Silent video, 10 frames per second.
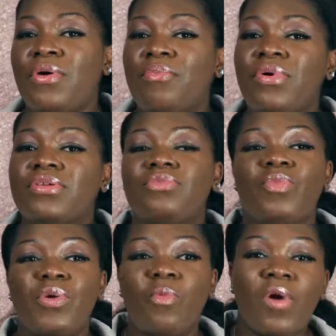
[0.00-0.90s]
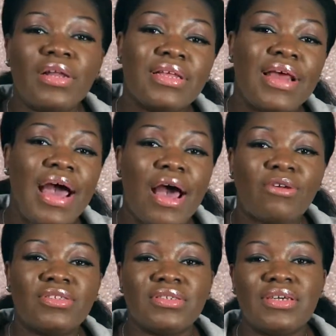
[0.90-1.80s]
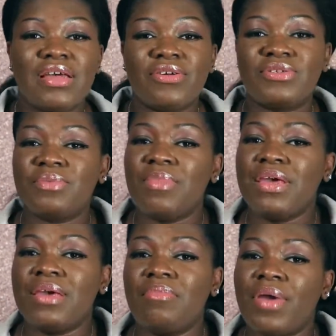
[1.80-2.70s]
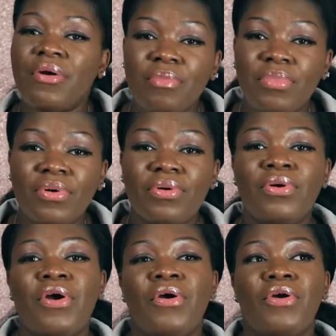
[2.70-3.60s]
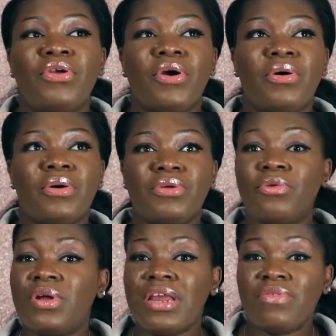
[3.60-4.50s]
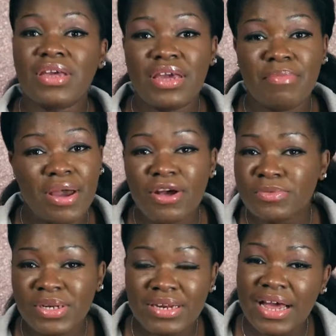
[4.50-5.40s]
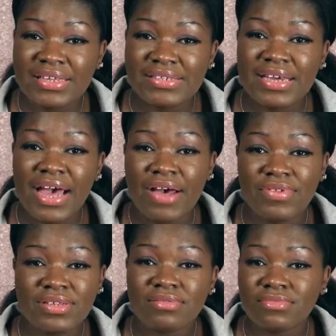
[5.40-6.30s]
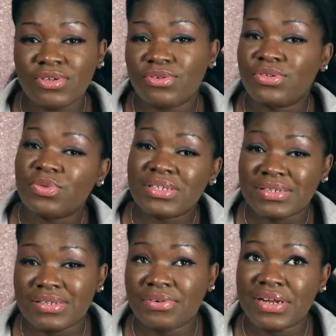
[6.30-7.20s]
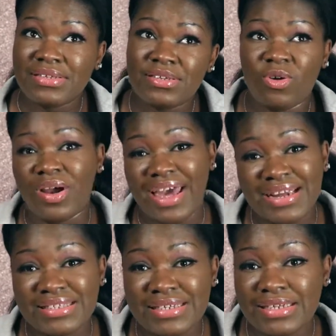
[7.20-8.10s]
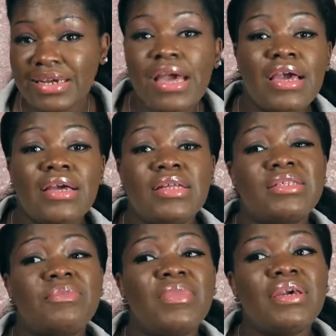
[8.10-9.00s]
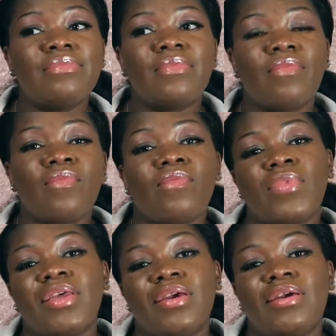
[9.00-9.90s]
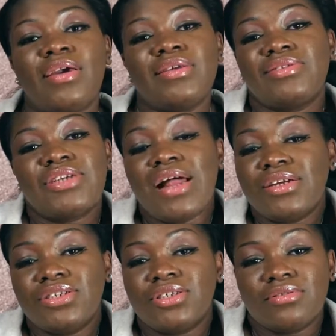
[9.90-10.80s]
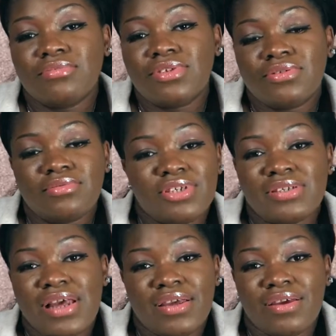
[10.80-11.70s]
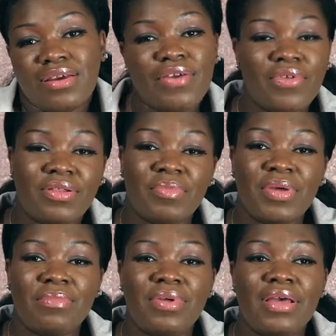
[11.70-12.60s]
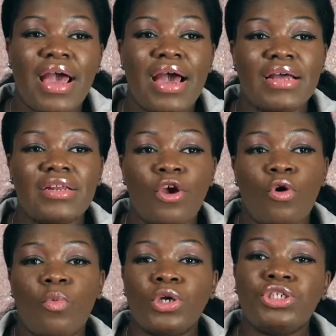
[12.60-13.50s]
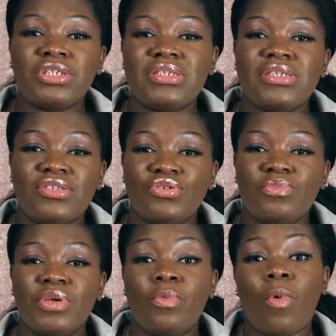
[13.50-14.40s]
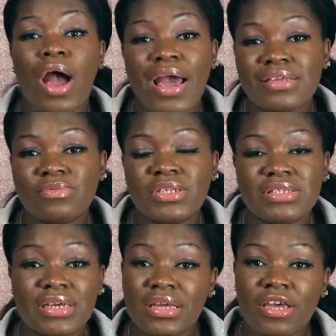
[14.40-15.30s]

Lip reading: but we worked it out together to make it bearable. You will never hear my husband and I say having, twins is crazy or hectic. To me, it's challenging, just like every other baby. And one just needs to be wise when taking